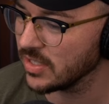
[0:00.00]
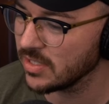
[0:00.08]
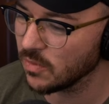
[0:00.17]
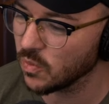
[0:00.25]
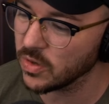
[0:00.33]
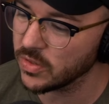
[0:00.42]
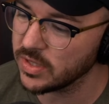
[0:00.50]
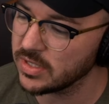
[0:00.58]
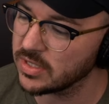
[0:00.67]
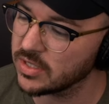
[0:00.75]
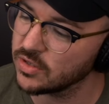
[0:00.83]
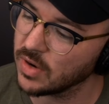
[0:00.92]
Is it worth it
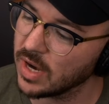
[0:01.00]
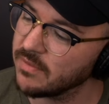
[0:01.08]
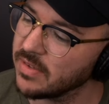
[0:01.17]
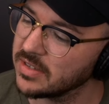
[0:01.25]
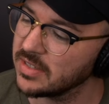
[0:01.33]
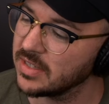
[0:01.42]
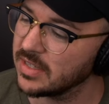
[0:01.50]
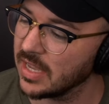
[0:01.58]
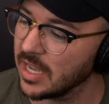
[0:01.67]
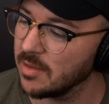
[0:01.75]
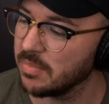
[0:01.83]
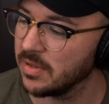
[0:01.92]
to drive out to the
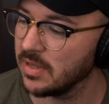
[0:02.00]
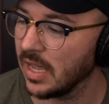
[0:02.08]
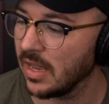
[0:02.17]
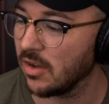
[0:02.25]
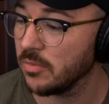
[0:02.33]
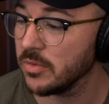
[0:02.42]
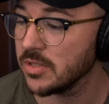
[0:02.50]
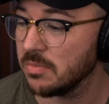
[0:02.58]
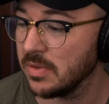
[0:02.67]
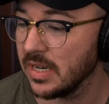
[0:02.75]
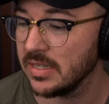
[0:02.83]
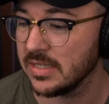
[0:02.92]
Cape at almost
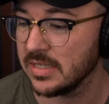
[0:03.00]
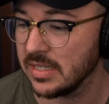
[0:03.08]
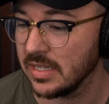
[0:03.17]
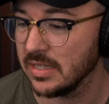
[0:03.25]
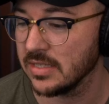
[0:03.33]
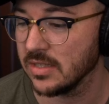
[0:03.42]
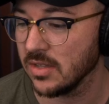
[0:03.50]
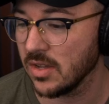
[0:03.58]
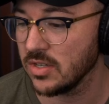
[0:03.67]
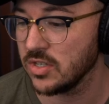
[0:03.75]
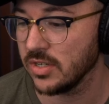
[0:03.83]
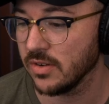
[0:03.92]
midnight to see this
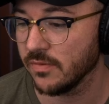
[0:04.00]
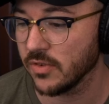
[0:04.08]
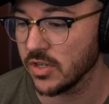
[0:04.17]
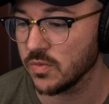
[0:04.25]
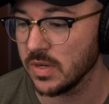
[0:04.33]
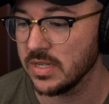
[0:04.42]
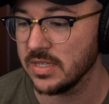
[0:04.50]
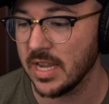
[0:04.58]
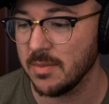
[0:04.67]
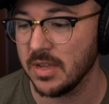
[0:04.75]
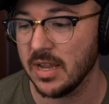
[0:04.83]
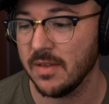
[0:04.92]
launch, your first one?
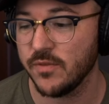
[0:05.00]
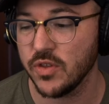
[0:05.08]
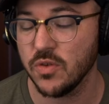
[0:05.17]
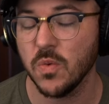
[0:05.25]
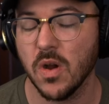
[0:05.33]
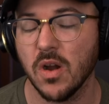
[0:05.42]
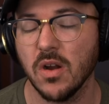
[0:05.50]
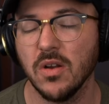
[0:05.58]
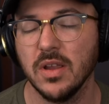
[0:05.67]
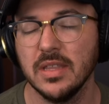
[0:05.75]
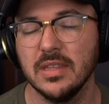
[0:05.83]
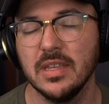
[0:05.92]
Damon, if you are
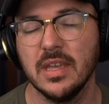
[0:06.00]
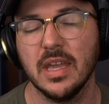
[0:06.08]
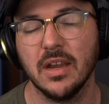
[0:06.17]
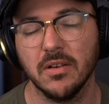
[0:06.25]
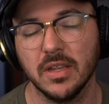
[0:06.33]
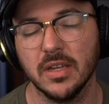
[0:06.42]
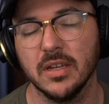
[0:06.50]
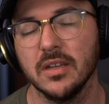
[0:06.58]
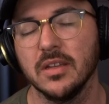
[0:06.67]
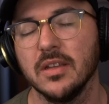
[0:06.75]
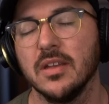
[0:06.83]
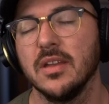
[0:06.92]
in the area,
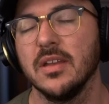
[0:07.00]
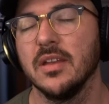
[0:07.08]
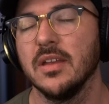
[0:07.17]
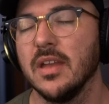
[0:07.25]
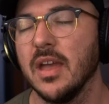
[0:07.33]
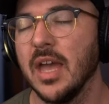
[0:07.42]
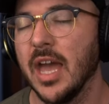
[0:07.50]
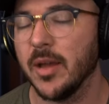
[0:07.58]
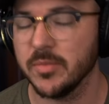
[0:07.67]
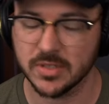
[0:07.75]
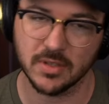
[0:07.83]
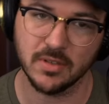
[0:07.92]

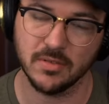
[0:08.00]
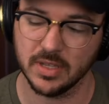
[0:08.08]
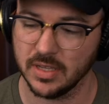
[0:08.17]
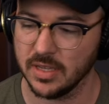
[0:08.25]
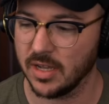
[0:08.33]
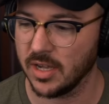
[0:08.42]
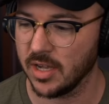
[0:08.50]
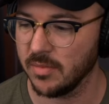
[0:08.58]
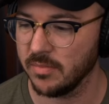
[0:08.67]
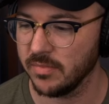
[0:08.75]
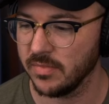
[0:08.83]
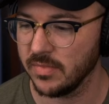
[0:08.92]
absolutely.
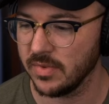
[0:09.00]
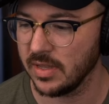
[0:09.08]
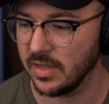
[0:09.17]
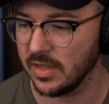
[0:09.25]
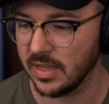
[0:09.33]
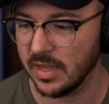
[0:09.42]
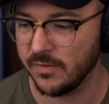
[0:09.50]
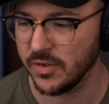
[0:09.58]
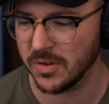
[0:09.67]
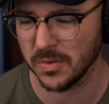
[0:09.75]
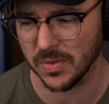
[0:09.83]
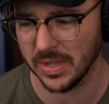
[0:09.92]
If
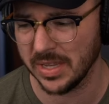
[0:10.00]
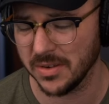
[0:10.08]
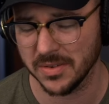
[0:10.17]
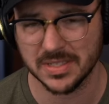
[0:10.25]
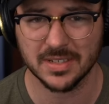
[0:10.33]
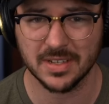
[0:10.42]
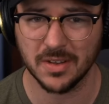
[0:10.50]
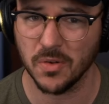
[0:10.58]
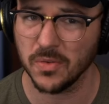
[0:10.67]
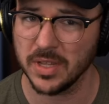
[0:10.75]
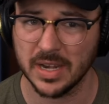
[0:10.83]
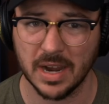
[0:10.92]
you're in Orlando, it's
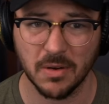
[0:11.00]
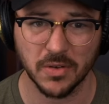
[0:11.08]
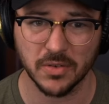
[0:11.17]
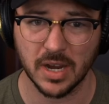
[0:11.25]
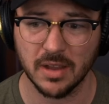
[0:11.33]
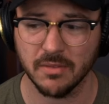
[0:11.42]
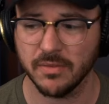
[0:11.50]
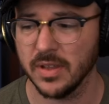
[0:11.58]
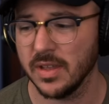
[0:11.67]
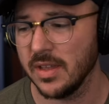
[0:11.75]
only an hour drive.